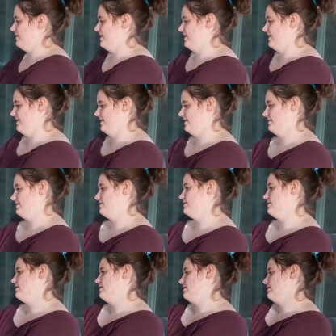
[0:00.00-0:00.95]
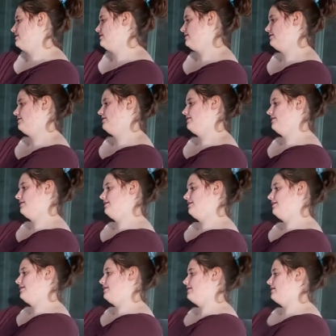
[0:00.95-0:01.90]
And
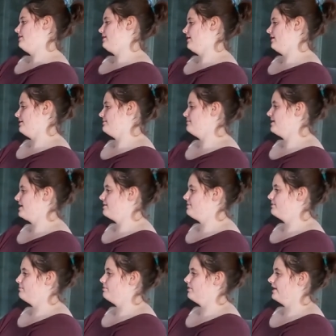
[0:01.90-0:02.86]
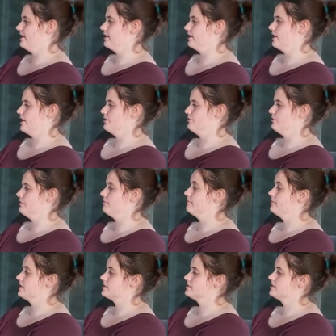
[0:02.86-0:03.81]
I'd maybe play around with
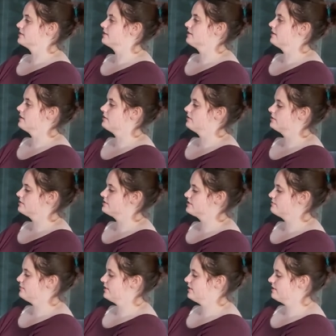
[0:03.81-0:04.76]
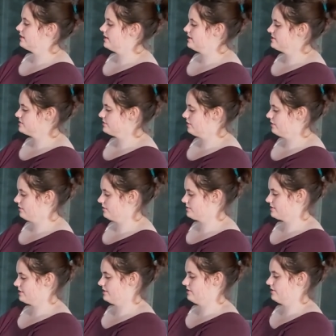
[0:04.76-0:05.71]
mixing colors in my dye
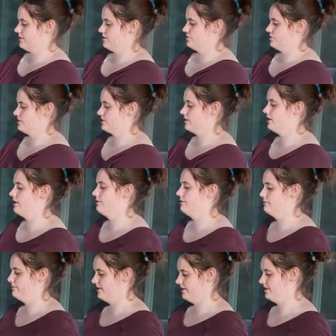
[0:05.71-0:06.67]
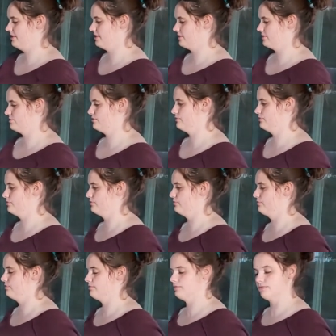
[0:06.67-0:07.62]
stocks and not just committing
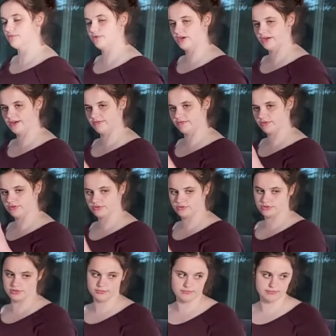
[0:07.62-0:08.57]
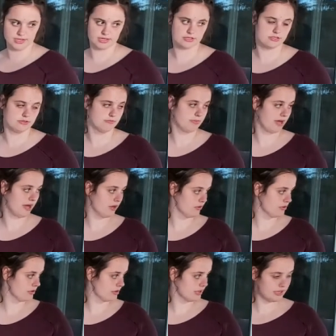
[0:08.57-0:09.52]
to whatever the mix of
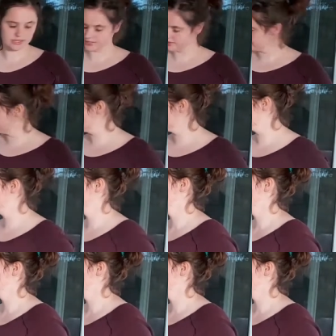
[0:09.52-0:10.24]
powder is.